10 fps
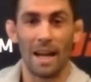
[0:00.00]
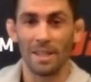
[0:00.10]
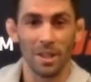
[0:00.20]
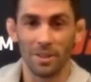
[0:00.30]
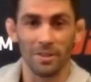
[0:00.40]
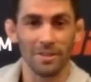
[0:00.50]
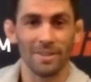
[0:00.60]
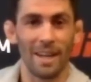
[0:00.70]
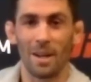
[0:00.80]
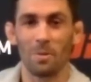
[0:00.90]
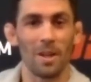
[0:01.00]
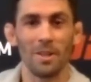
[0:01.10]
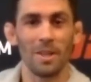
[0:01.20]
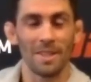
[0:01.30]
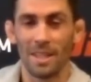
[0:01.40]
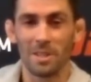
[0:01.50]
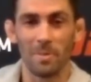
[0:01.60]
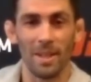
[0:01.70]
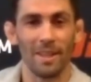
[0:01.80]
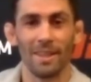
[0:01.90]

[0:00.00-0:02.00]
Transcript: I don't. I don't want you to touch me.